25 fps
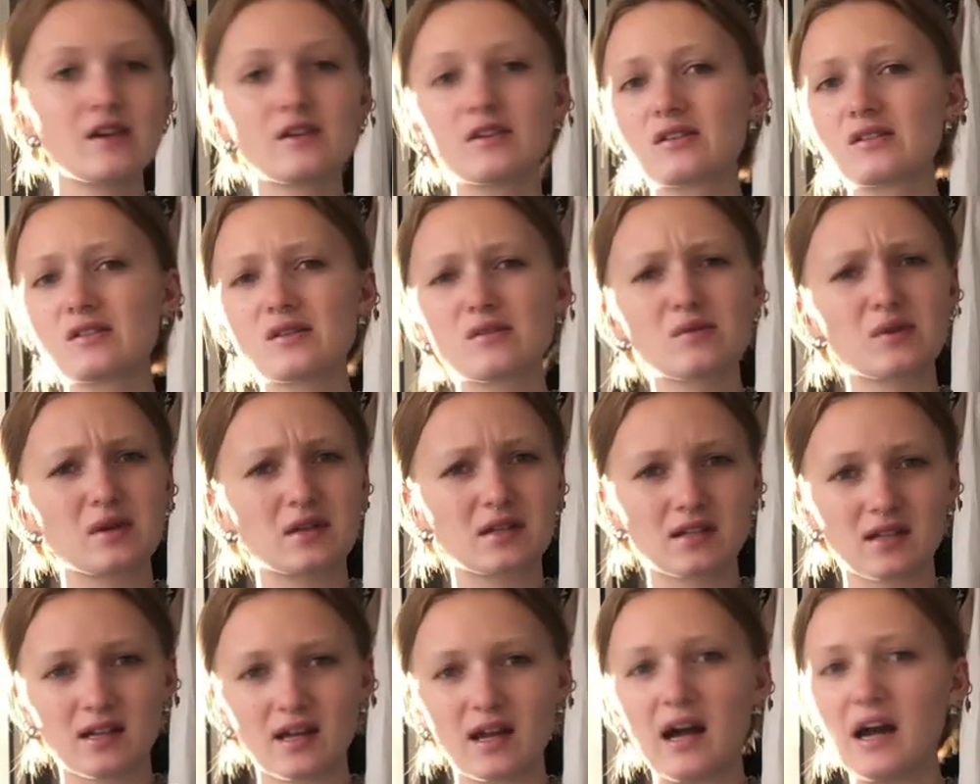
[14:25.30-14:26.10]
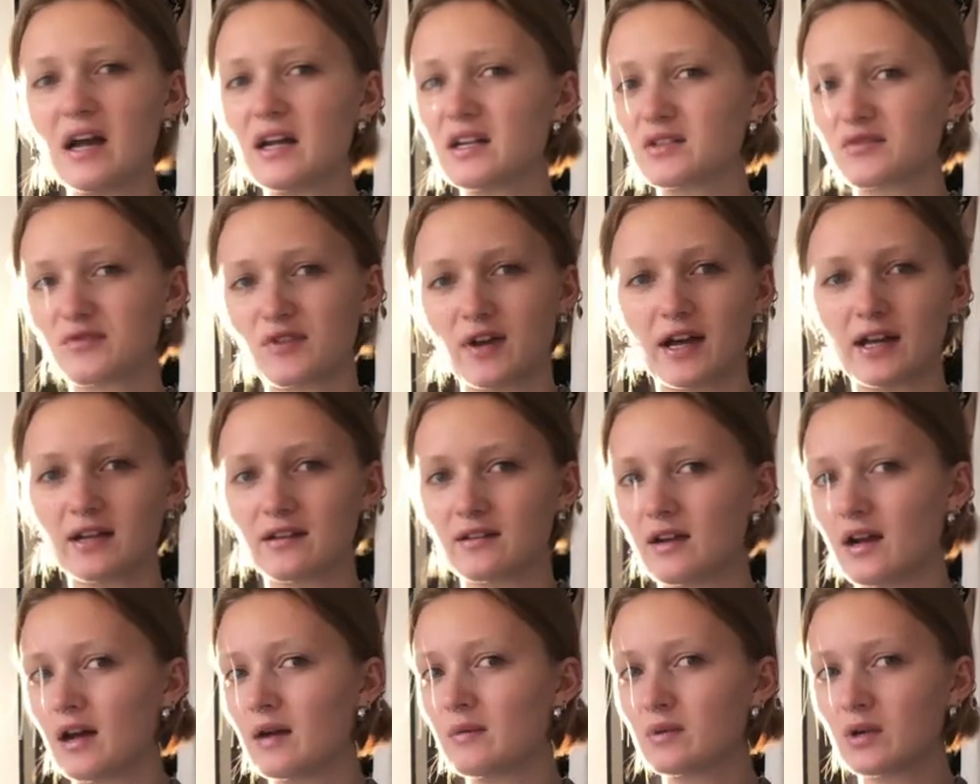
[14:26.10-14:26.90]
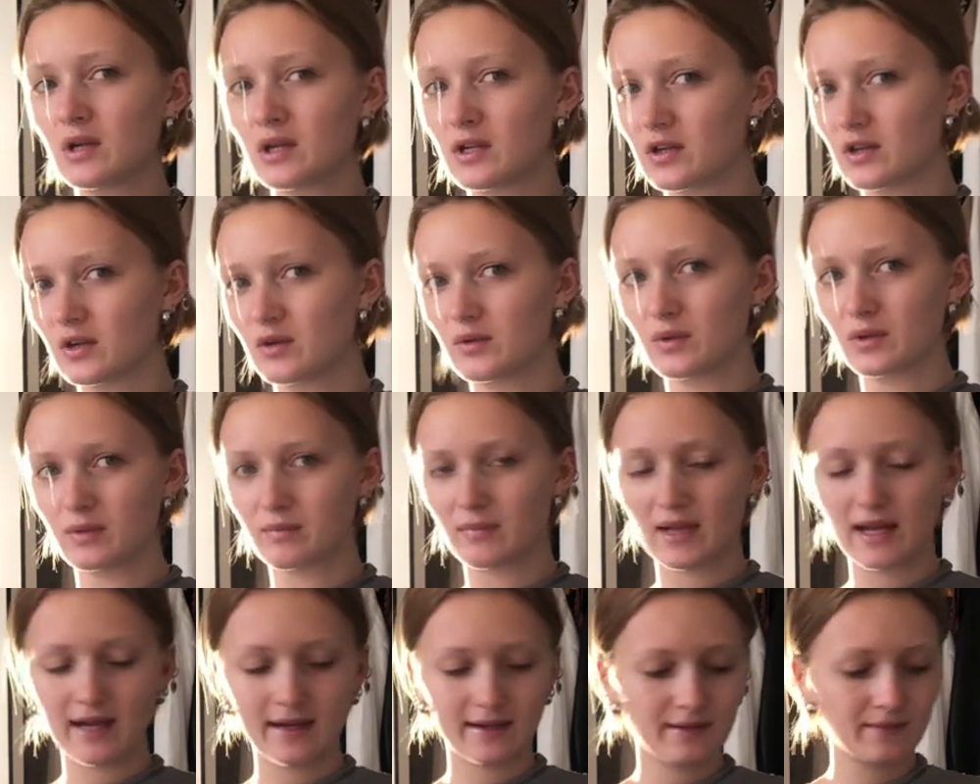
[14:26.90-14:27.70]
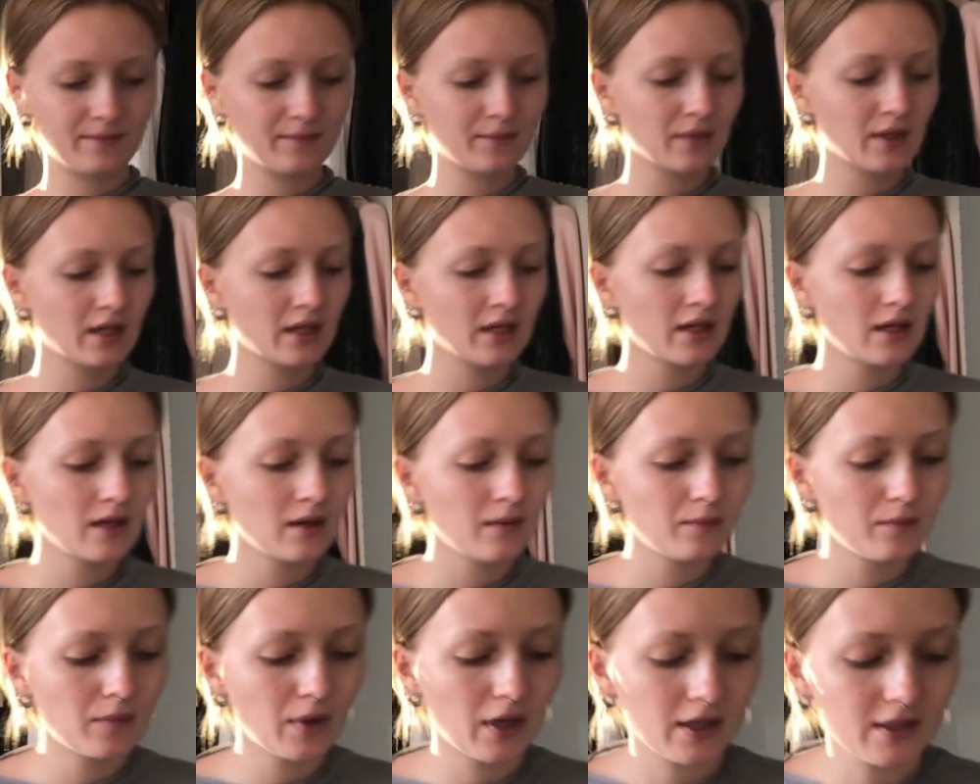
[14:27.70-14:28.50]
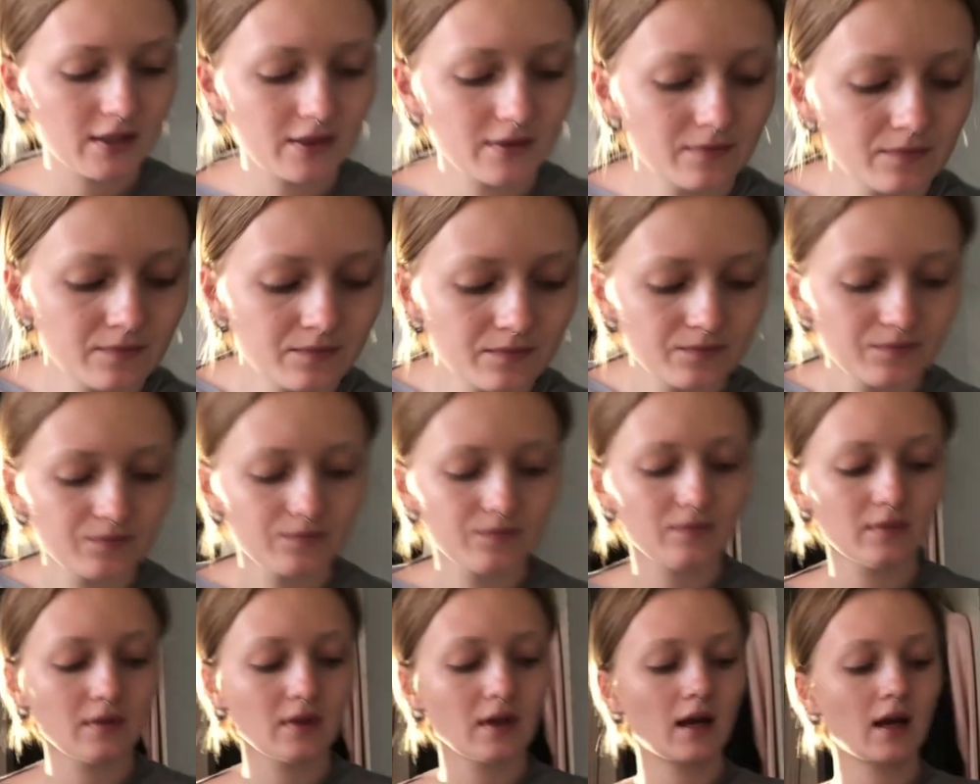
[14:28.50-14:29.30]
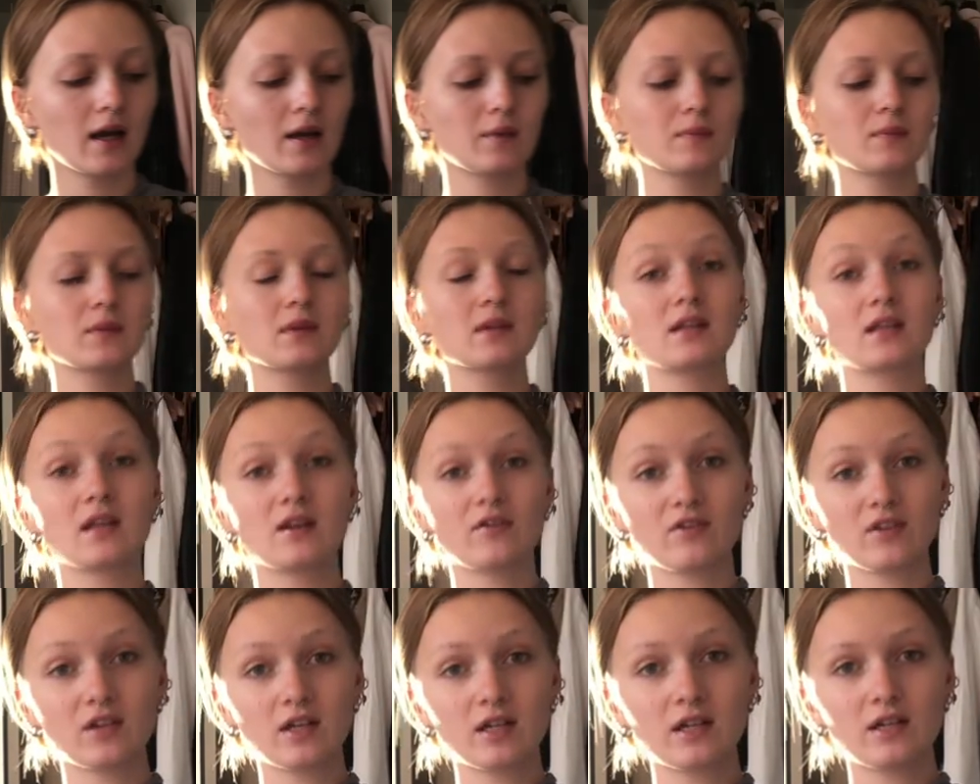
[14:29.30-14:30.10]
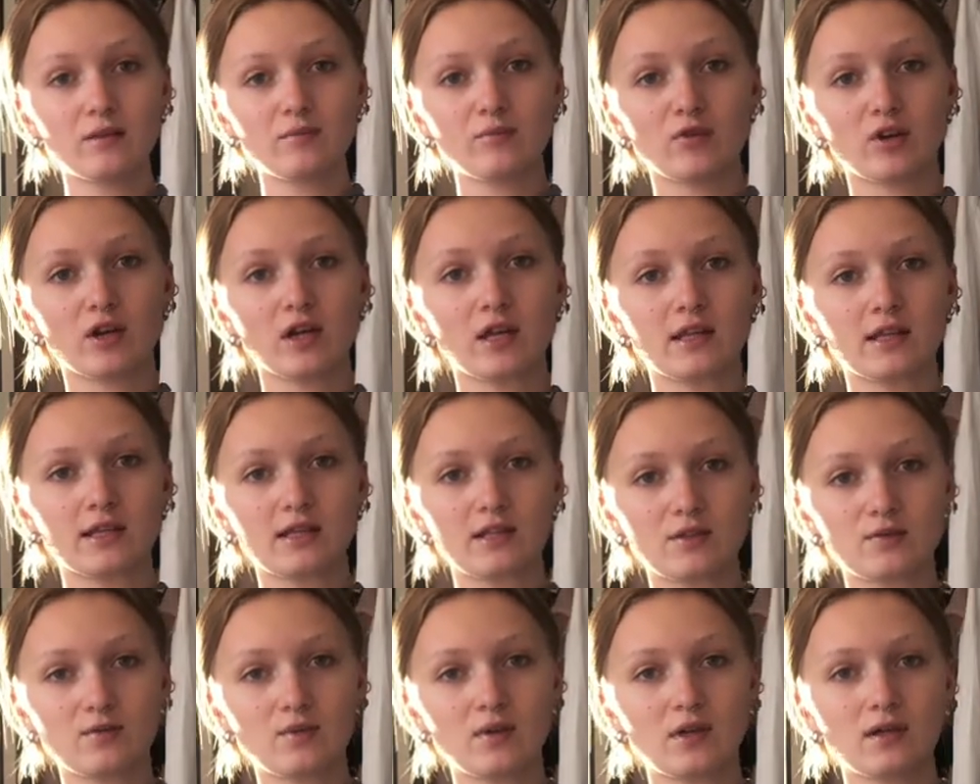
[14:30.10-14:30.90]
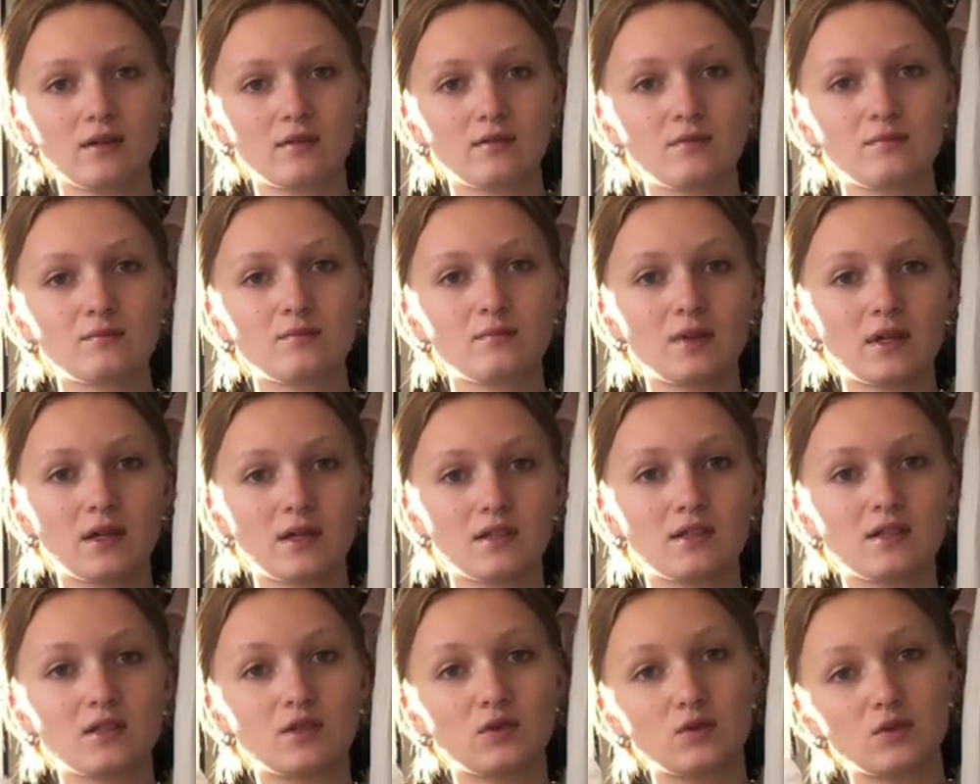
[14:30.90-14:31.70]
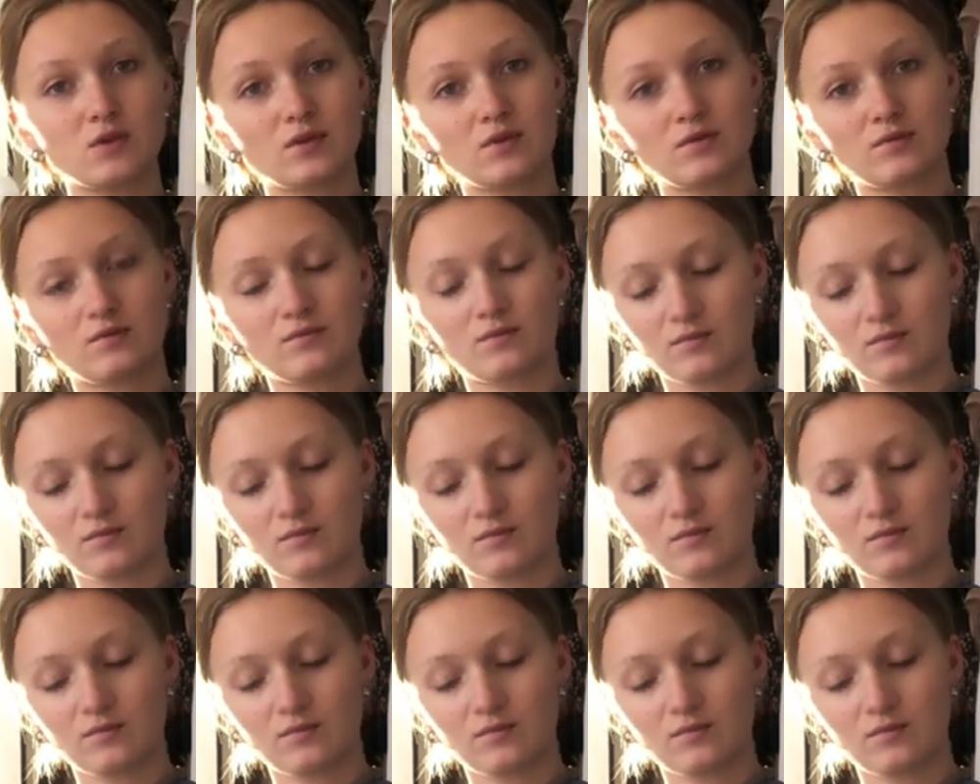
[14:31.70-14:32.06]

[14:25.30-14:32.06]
you know what it's fine I'm gonna go with black but I'm definitely bringing this one because it's